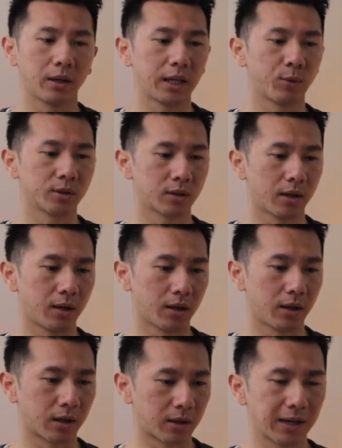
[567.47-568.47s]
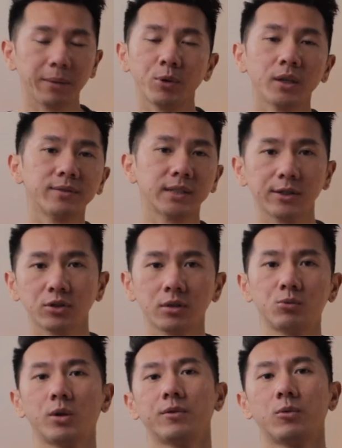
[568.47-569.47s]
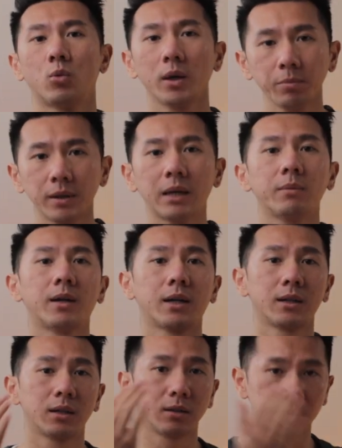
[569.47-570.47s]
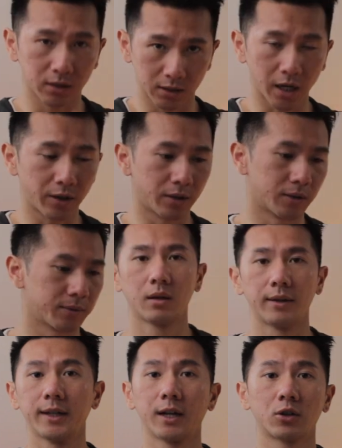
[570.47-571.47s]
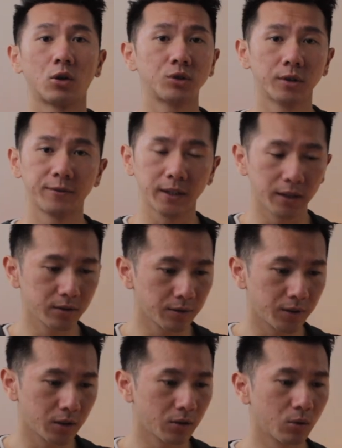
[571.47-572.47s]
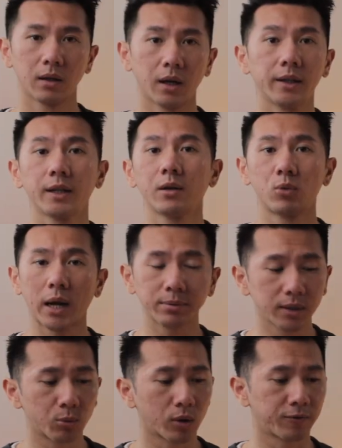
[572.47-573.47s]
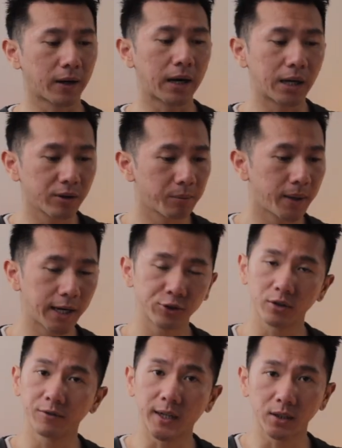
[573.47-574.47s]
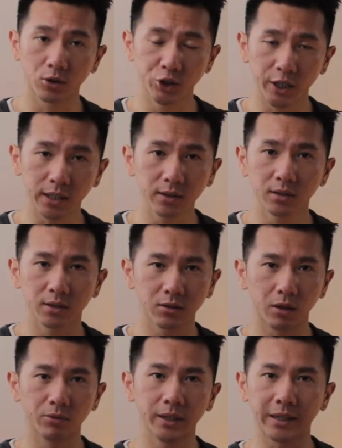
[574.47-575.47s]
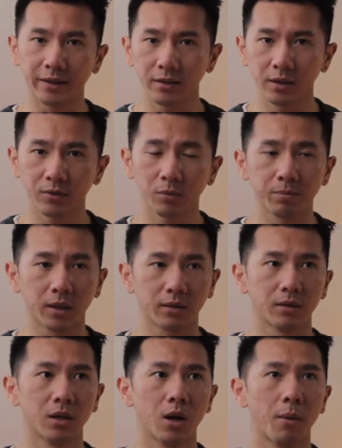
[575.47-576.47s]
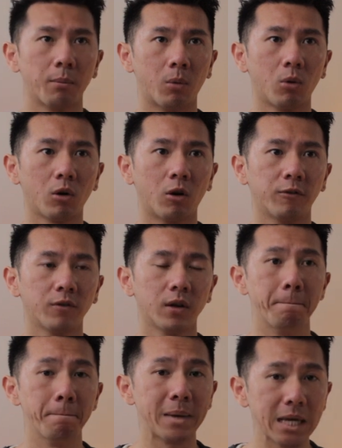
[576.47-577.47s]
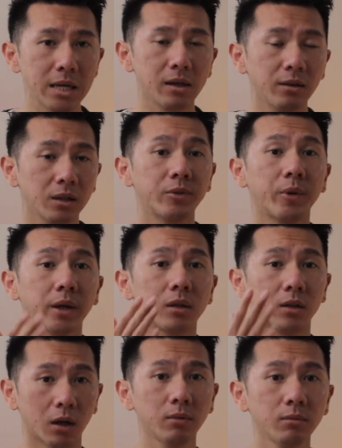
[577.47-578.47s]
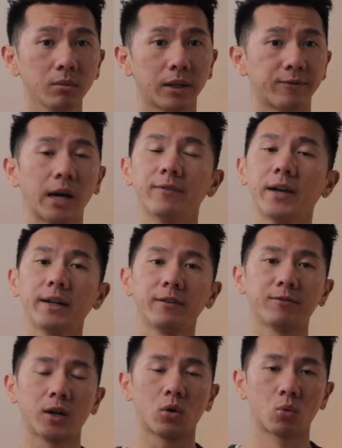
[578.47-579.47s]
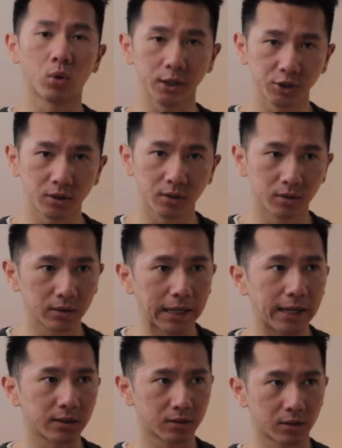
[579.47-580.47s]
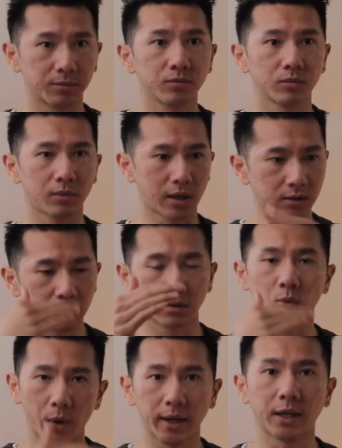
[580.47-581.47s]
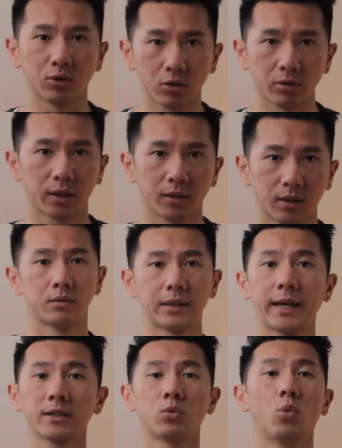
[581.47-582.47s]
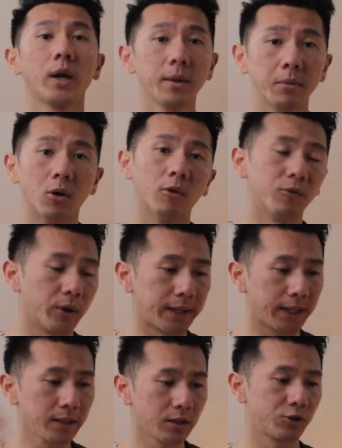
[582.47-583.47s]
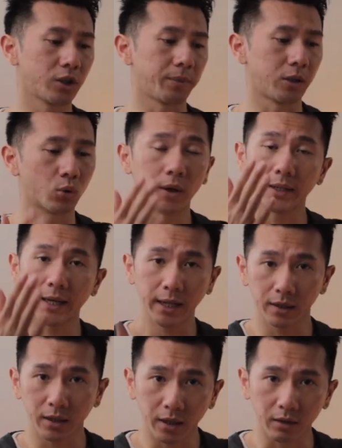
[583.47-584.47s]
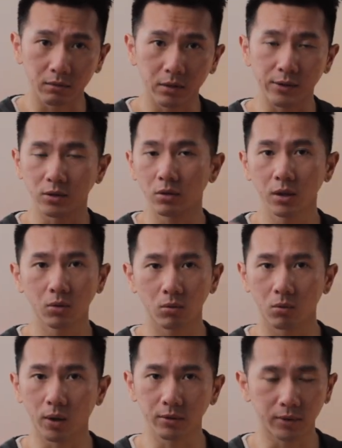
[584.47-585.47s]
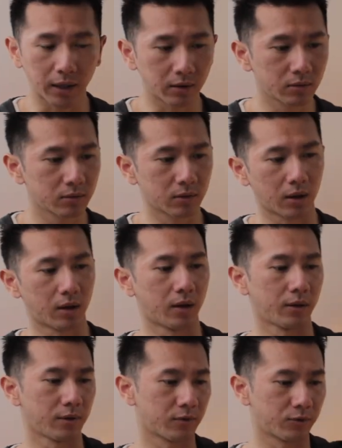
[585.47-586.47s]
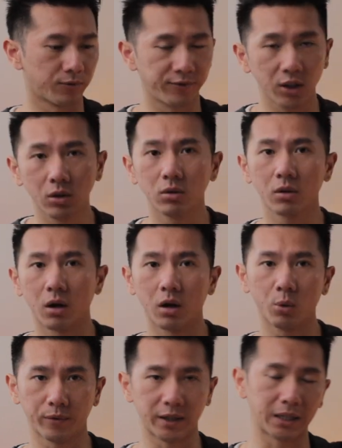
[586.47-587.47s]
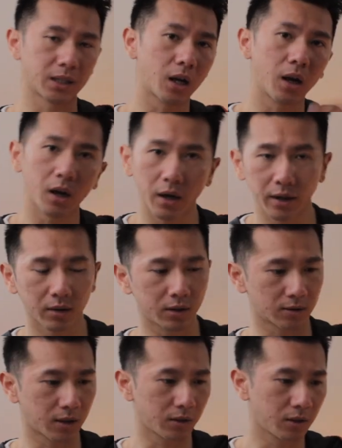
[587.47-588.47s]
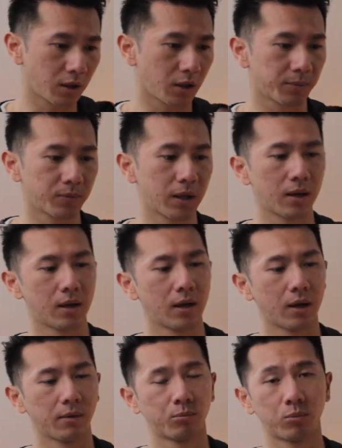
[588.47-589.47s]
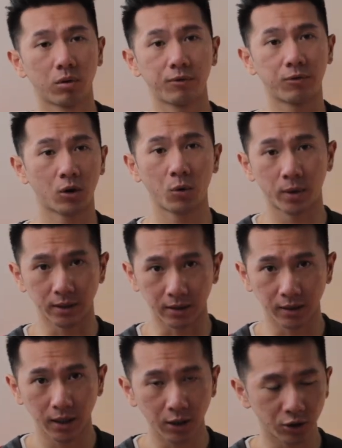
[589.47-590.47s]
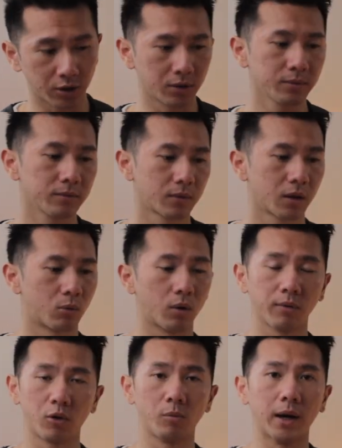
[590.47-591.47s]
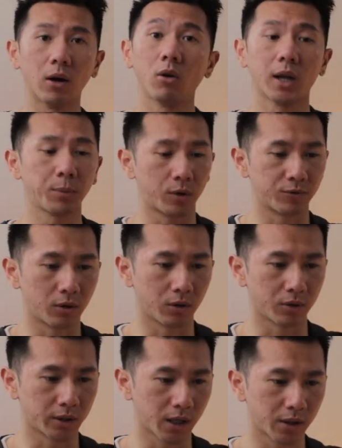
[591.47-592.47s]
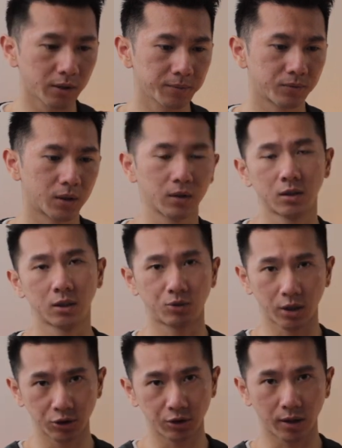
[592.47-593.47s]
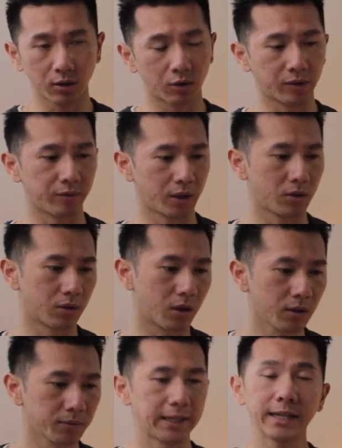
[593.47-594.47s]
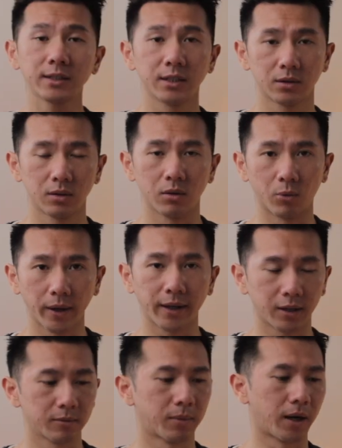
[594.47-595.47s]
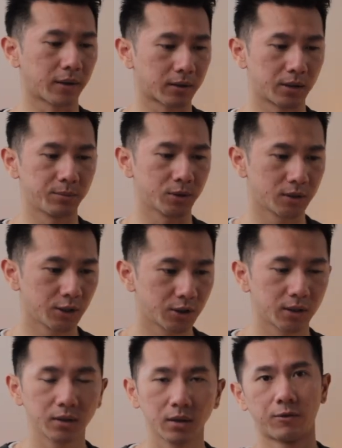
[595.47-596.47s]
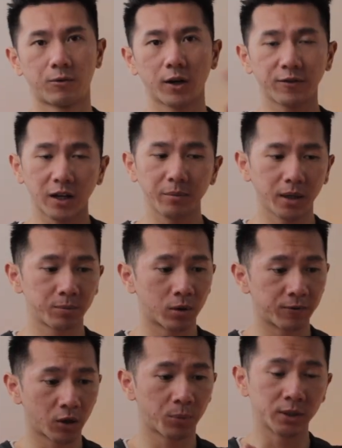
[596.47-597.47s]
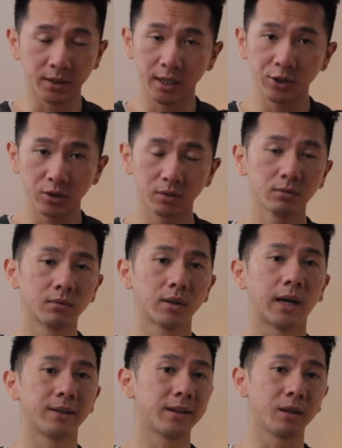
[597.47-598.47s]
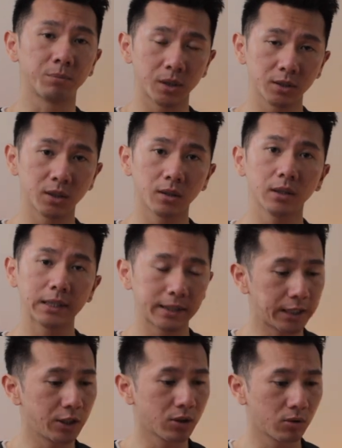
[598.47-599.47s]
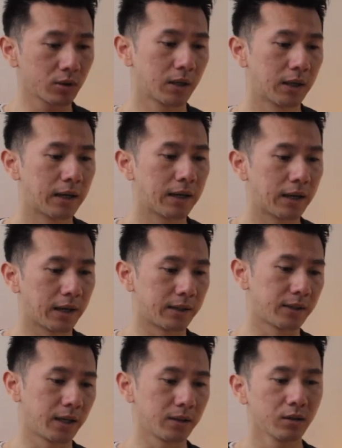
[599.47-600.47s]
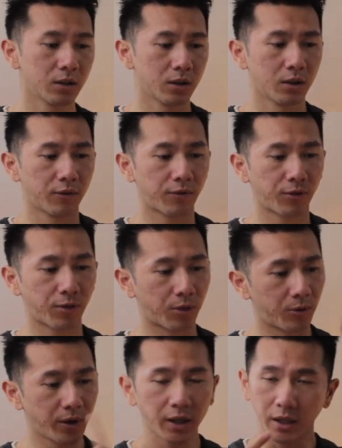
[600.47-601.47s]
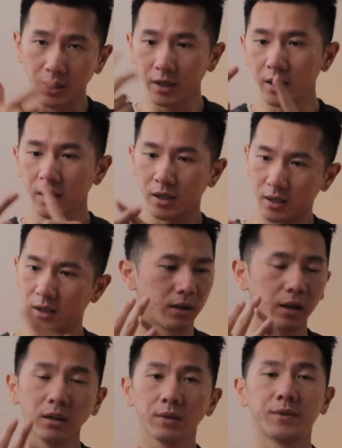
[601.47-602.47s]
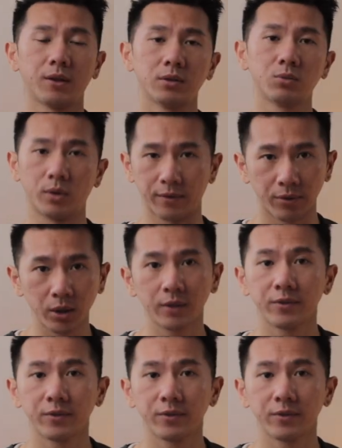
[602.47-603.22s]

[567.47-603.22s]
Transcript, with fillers: It was uh, a collaborative session with 1PM, another designer. And then a cultural fit interview. And then it wraps up with a hiring manager final chat. This is not really an interview, but more of me interviewing them. If I have any final questions, ask them. That's when I do it. Next, Waymo for an internship in 2018. There's only one round, uh, video call with the entire design team, portfolio presentation, walk through my online portfolio together, screen share of a video call. Next is Waymo my current position, 45 minute portfolio presentation, I did it in person, keynote, and then three interviews with three